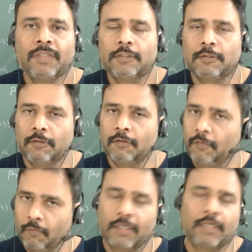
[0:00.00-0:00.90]
So
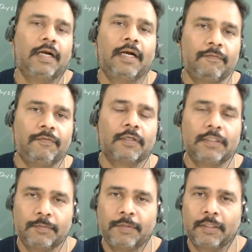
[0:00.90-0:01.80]
work hard for
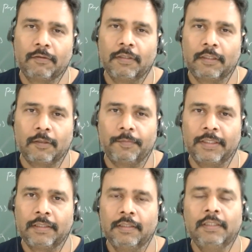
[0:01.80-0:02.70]
this particular
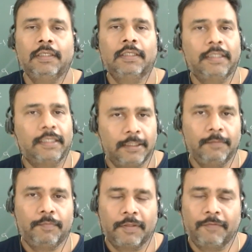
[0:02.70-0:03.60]
topic. The
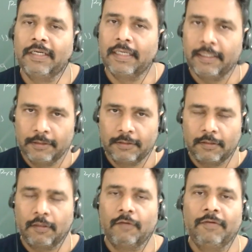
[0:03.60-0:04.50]
team Pravega is
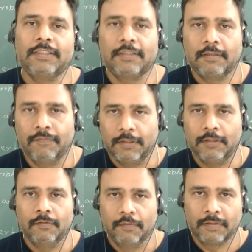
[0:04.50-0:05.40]
always with
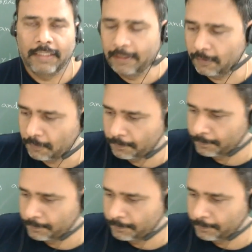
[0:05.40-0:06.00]
you. Thank you.